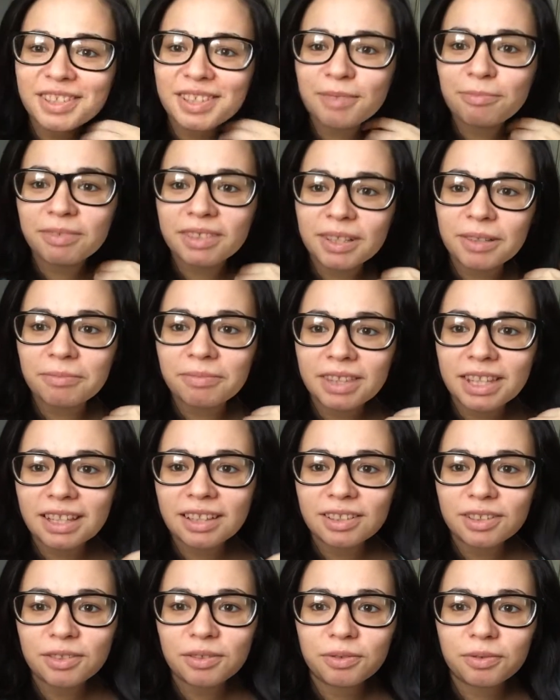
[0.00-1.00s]
symptom
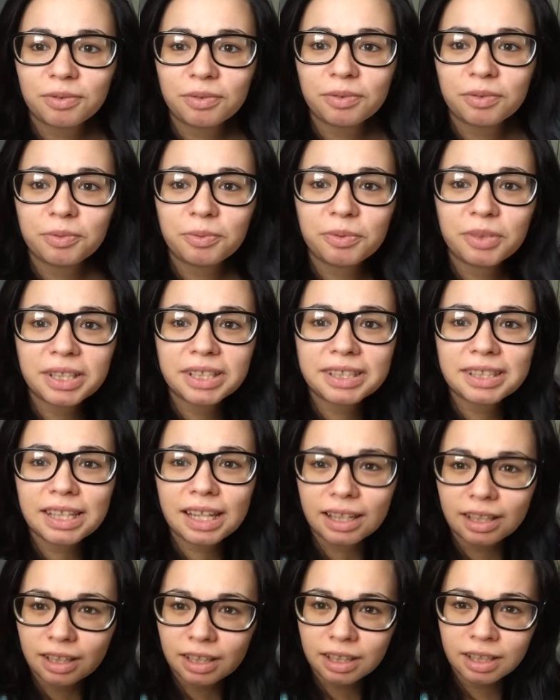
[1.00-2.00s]
that was
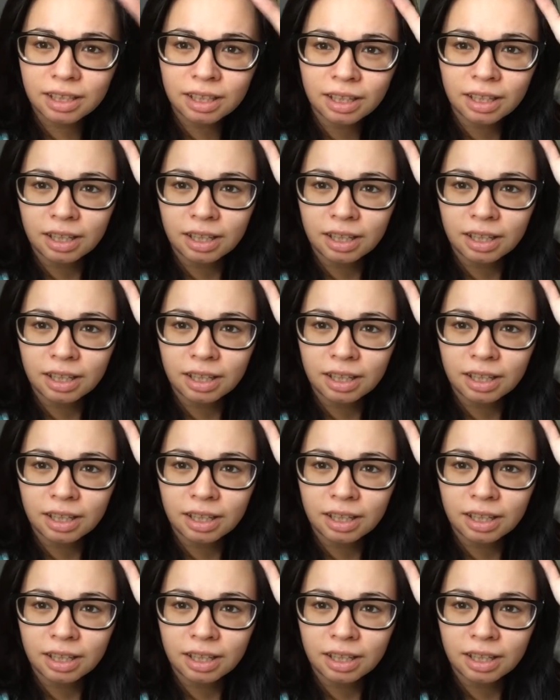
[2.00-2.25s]
like,